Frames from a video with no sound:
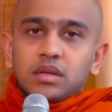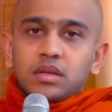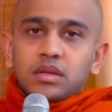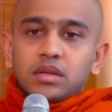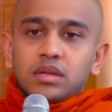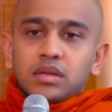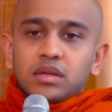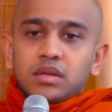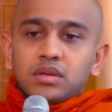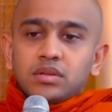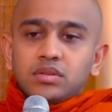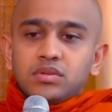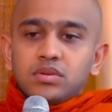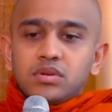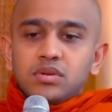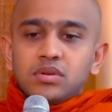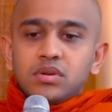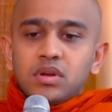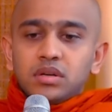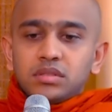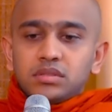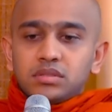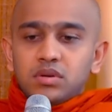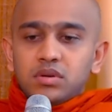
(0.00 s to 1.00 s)
Should not
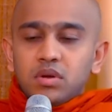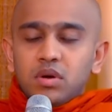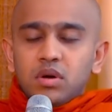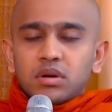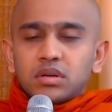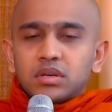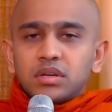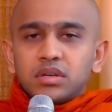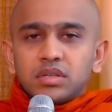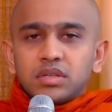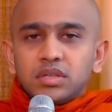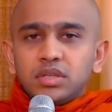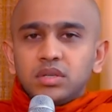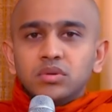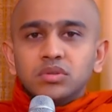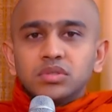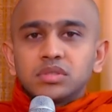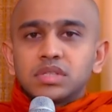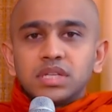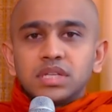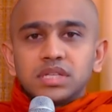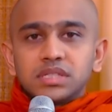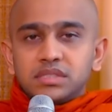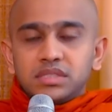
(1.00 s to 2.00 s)
talk
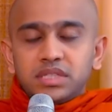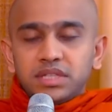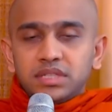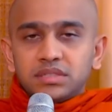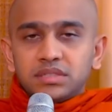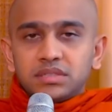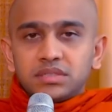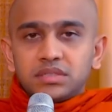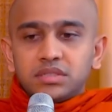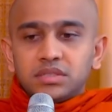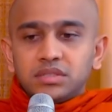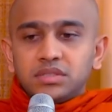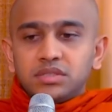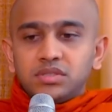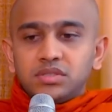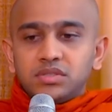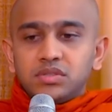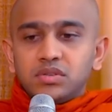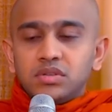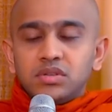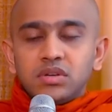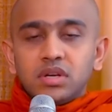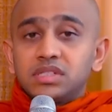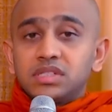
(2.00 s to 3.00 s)
useless things, should
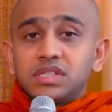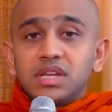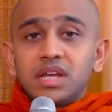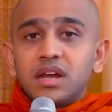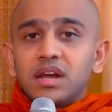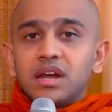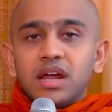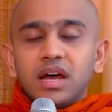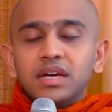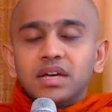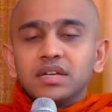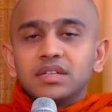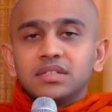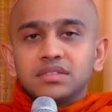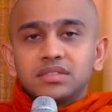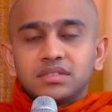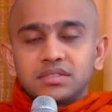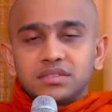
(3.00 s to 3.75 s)
not tell lies.